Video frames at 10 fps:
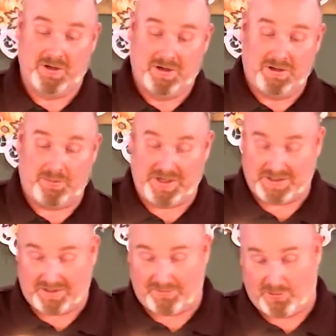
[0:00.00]
The beast
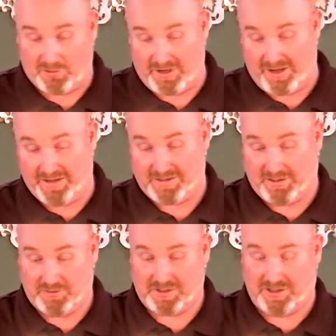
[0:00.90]
had four heads, and
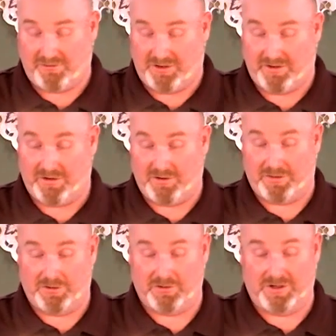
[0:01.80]
it was given
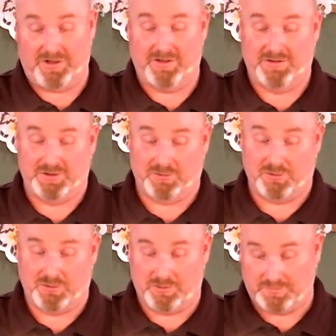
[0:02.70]
authority to
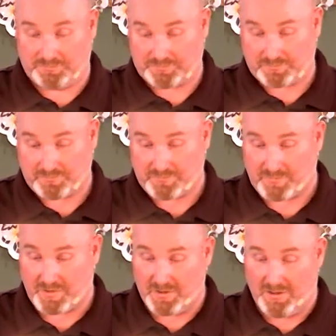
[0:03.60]
rule."
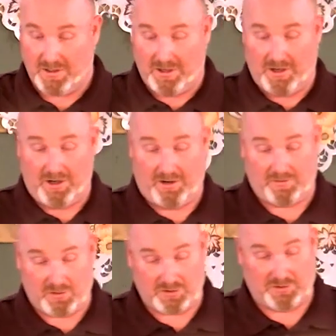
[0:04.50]
Of
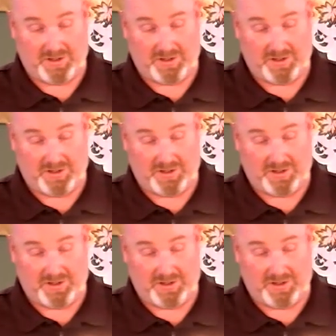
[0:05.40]
course, when you think